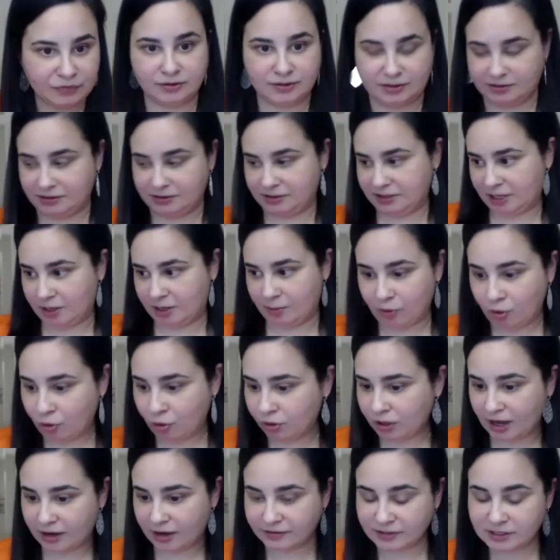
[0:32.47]
It doesn't take up a
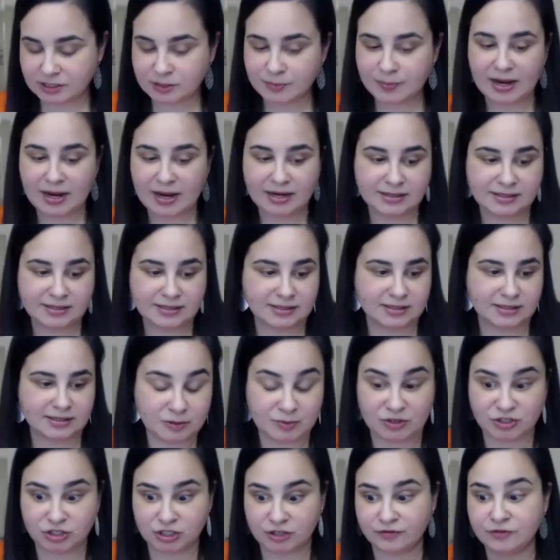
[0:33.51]
whole lot of space,
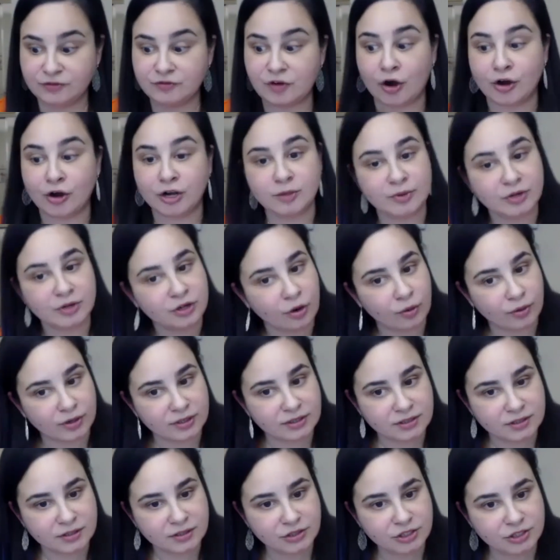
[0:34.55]
especially if you've already been
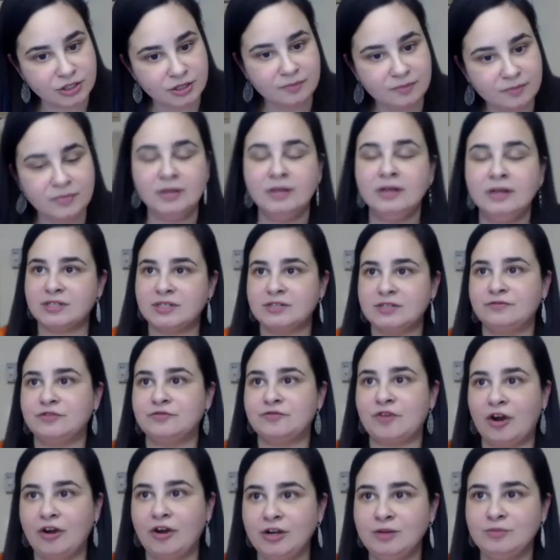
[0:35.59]
going to the gym, because if
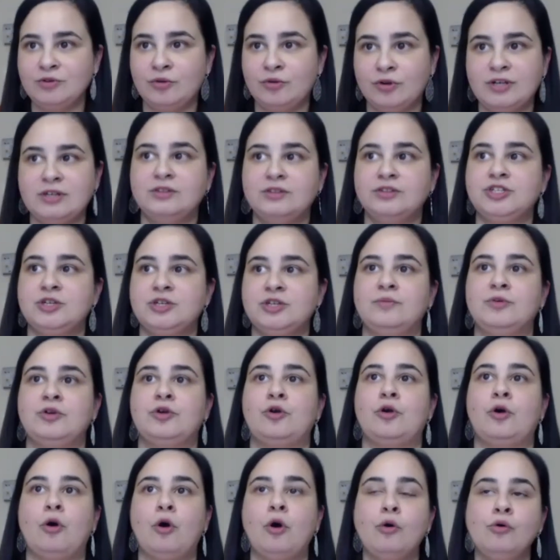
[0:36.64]
you've already been going to the gym,
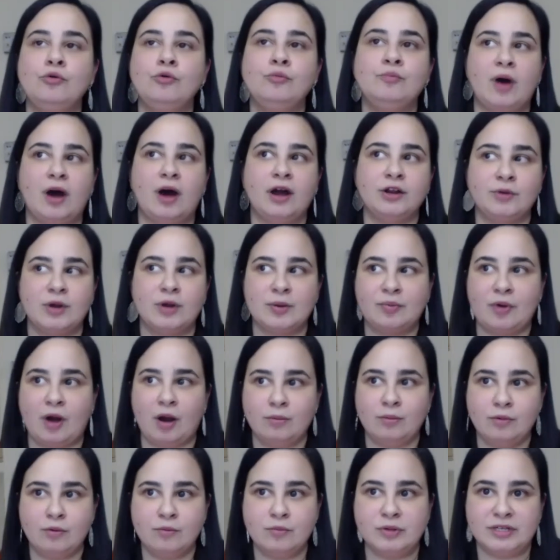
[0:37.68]
your own body weight
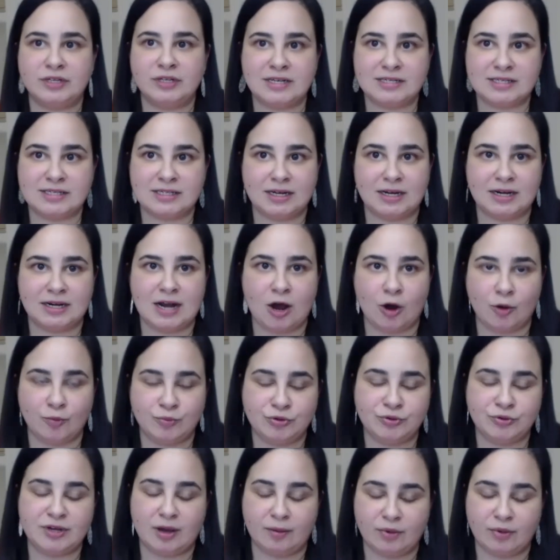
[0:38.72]
probably isn't going to help
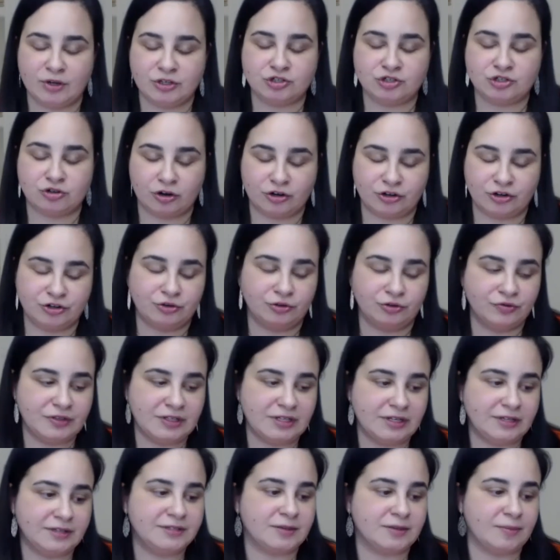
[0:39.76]
you get much stronger. You'll
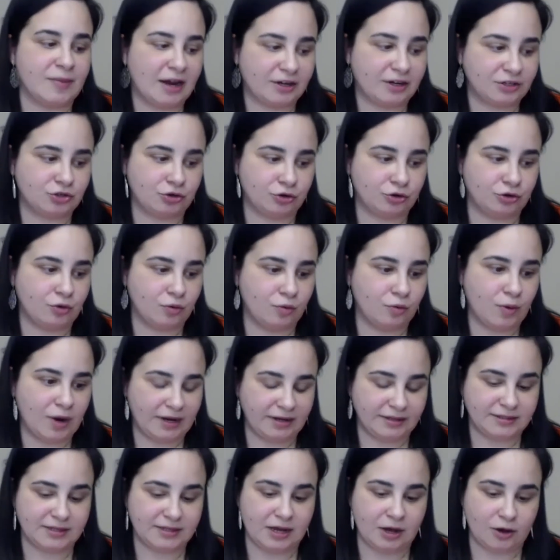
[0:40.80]
need some external
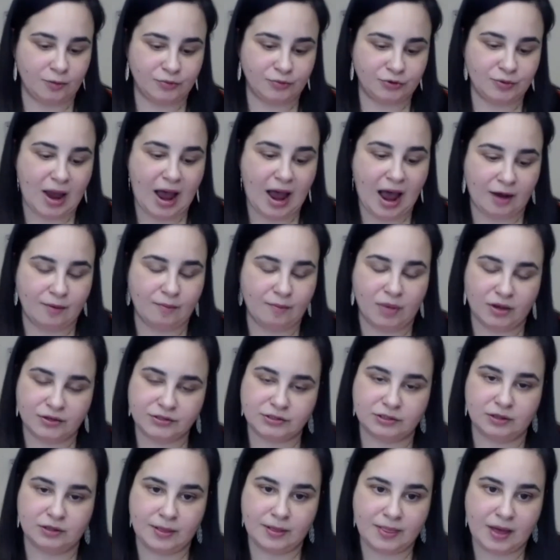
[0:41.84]
weight to help you add
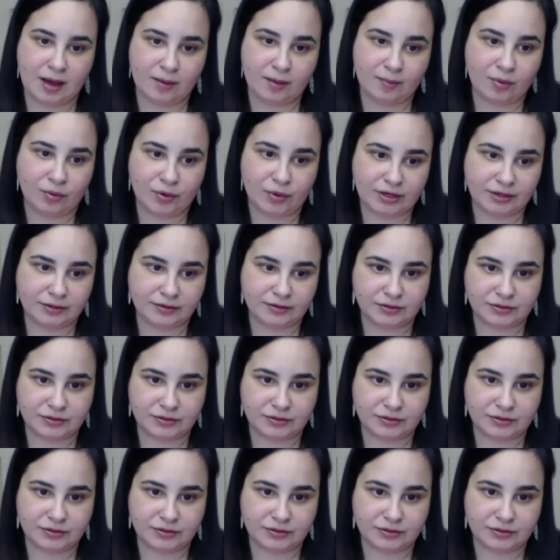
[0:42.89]
muscle at that point.